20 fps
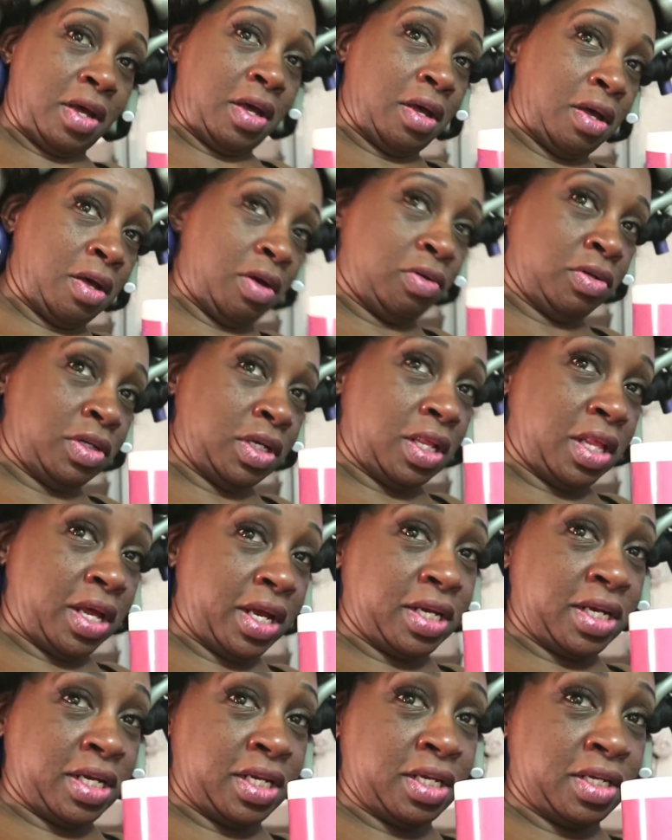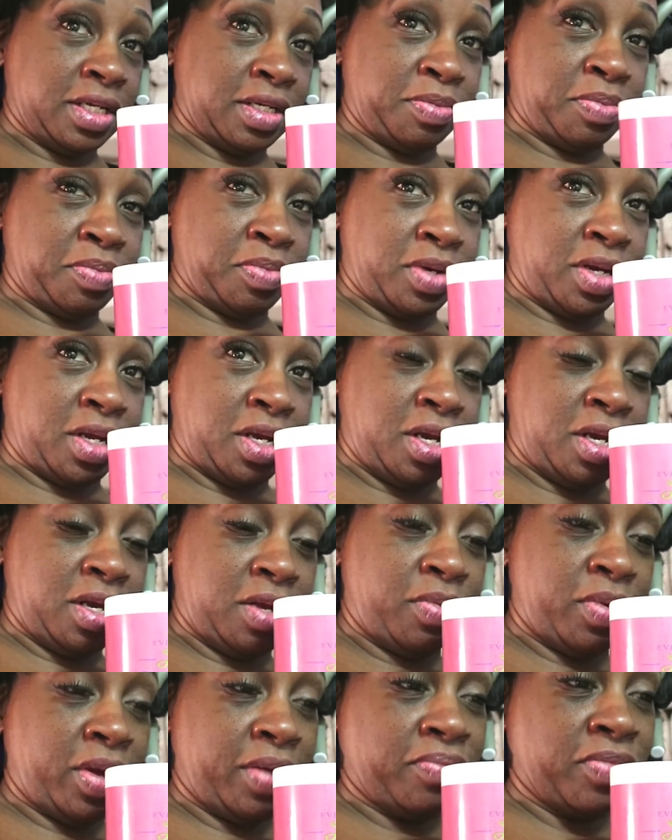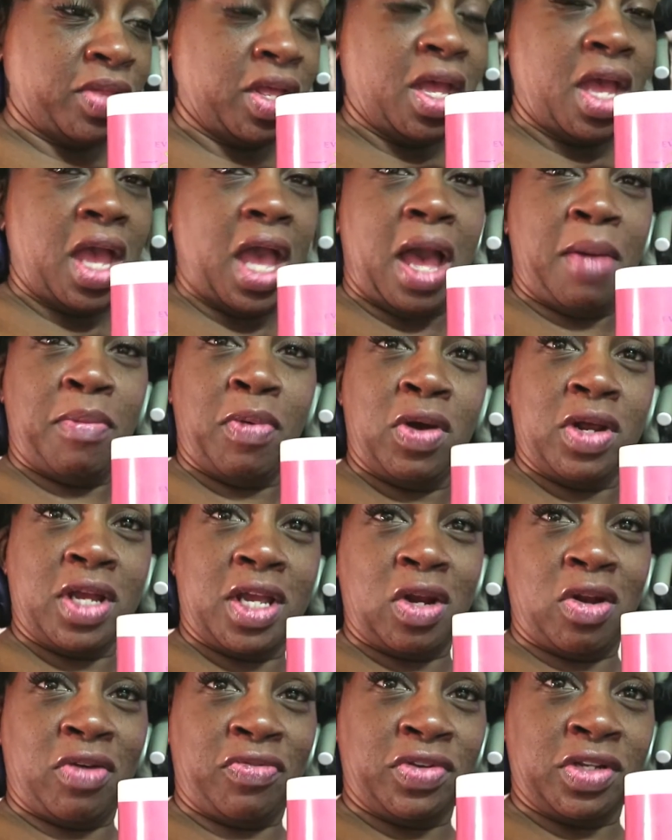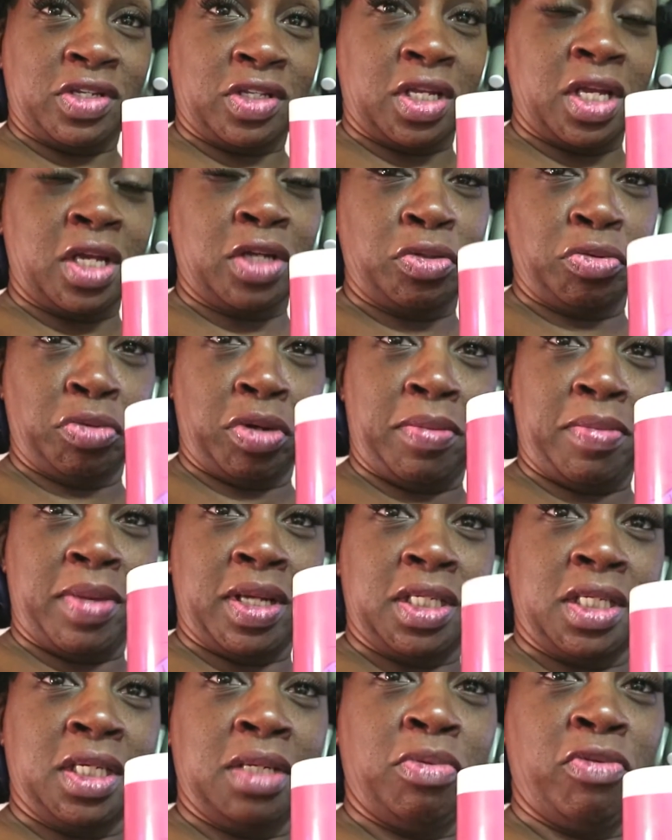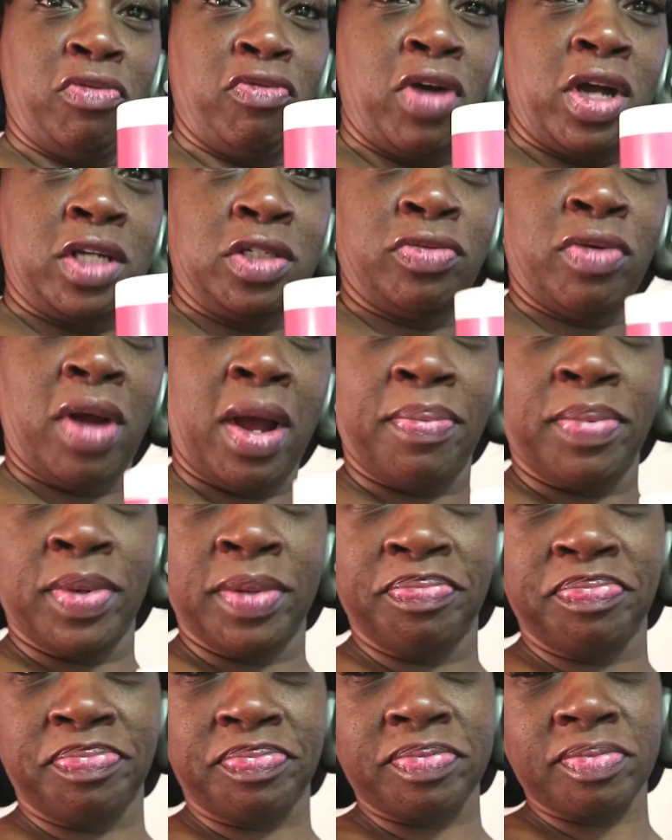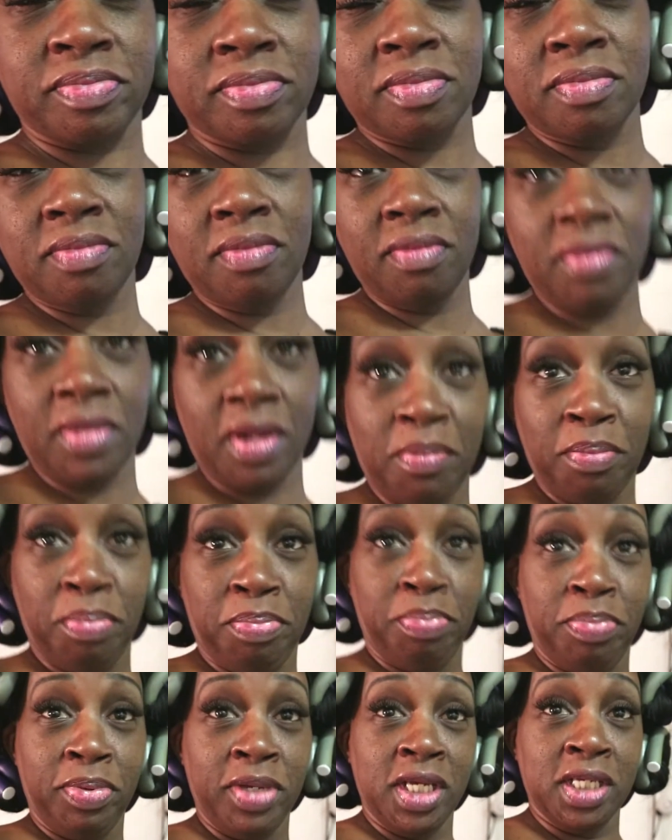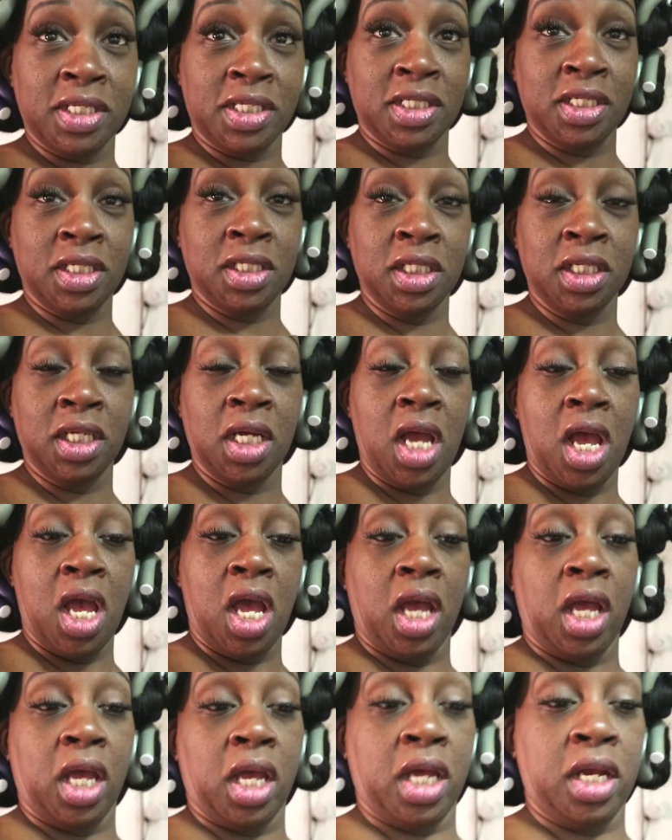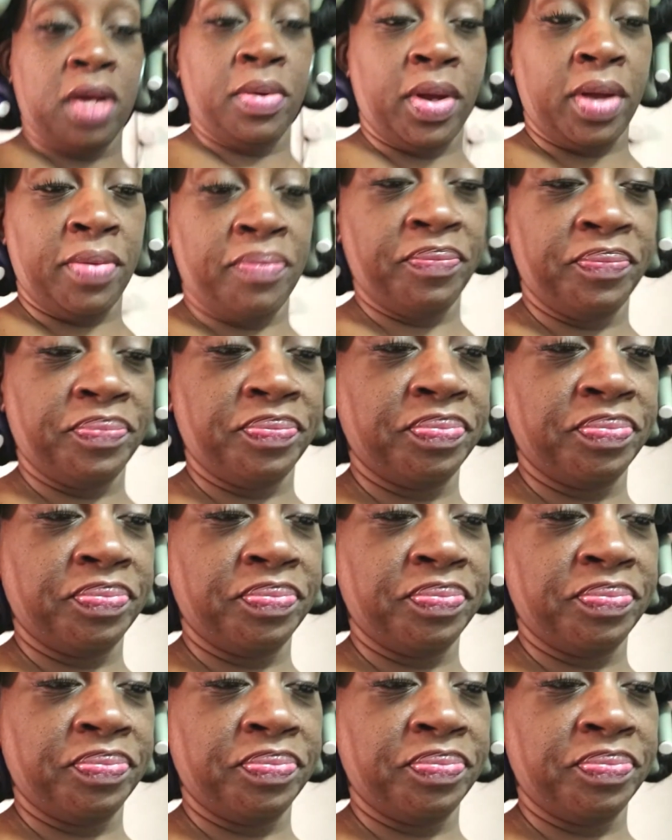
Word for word: hold it like this. But anyway, I'm going to get off this thing and drink my tea before I drop it. Being silly. Anyway.